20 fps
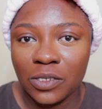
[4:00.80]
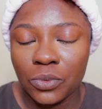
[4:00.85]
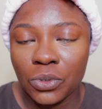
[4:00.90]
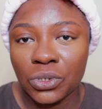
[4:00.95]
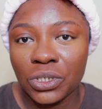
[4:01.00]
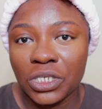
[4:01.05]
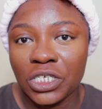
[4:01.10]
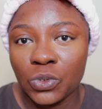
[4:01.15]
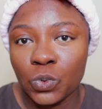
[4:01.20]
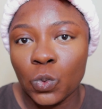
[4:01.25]

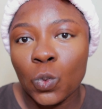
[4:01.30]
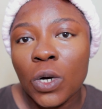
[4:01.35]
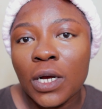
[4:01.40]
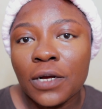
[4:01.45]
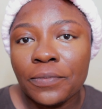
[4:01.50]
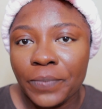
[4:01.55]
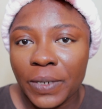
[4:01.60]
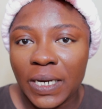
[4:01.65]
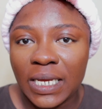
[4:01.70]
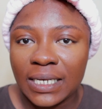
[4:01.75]
because it's
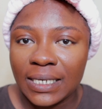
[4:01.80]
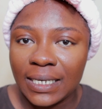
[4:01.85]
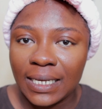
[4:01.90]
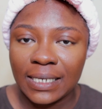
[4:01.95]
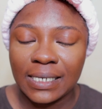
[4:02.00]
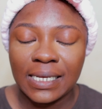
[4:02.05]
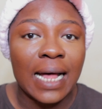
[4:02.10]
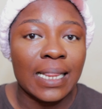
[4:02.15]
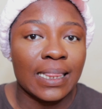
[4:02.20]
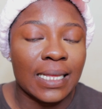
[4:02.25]
well
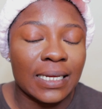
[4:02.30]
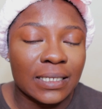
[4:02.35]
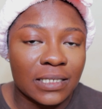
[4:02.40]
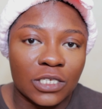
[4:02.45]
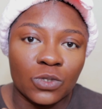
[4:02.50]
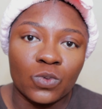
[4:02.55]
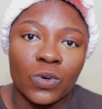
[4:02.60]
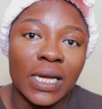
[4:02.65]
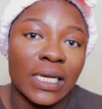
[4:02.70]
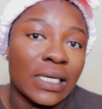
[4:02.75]
blended, and that
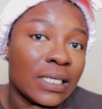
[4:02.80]
is why